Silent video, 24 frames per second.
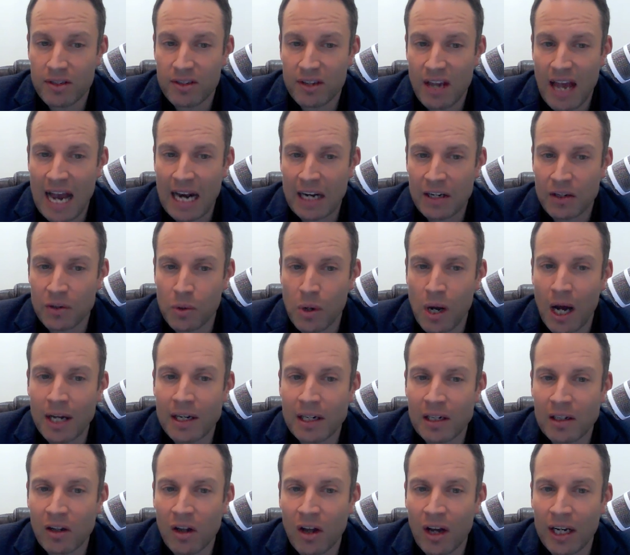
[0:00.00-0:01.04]
its actual
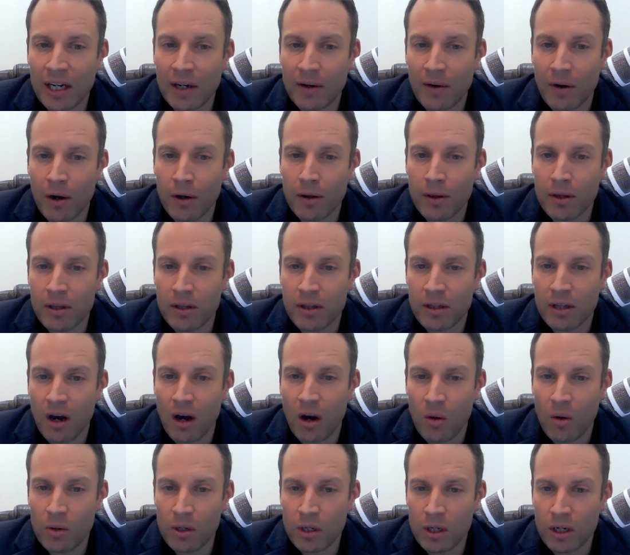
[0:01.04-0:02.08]
underlying growth in the
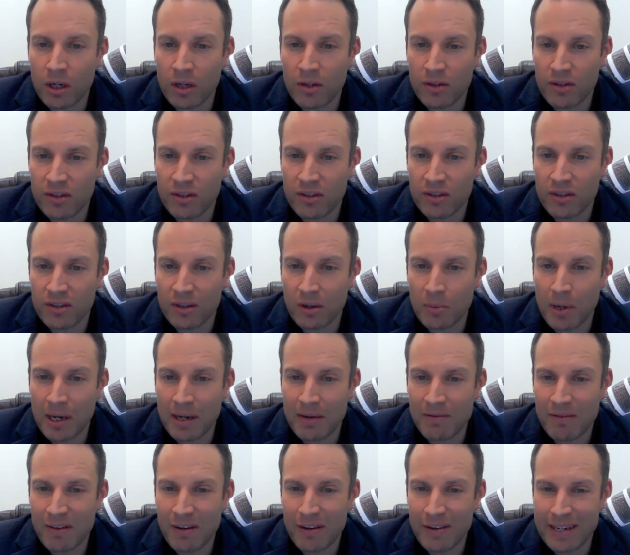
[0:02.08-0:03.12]
old units has still
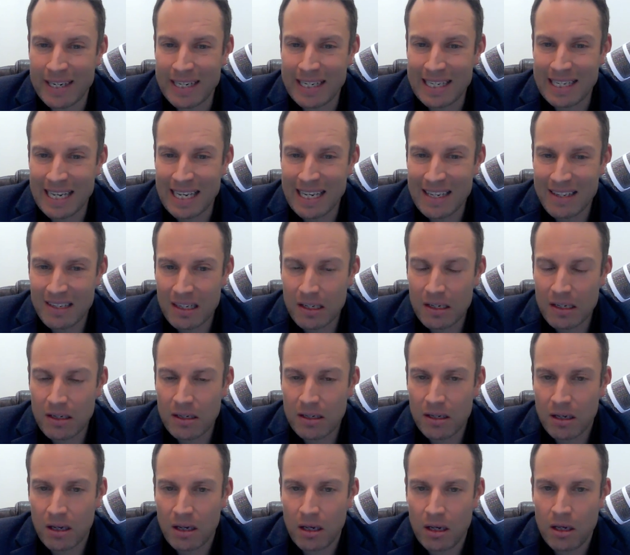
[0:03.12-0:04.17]
been very
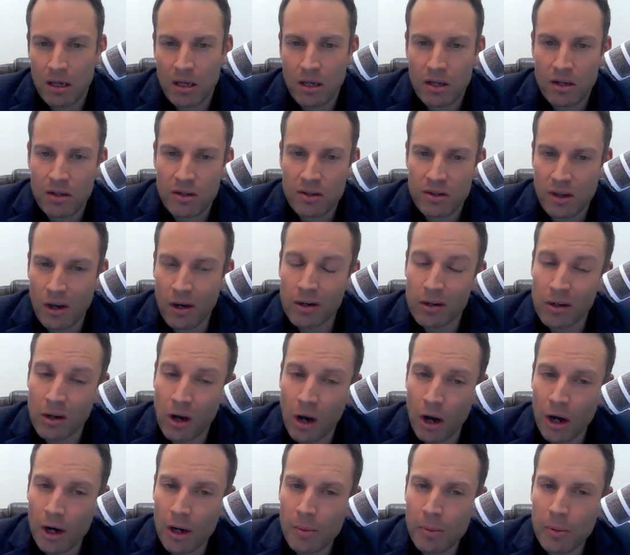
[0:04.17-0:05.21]
decent, so
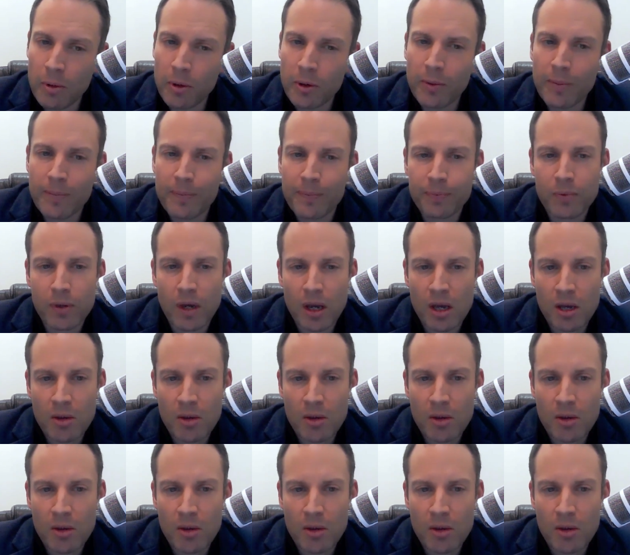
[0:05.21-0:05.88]
notable.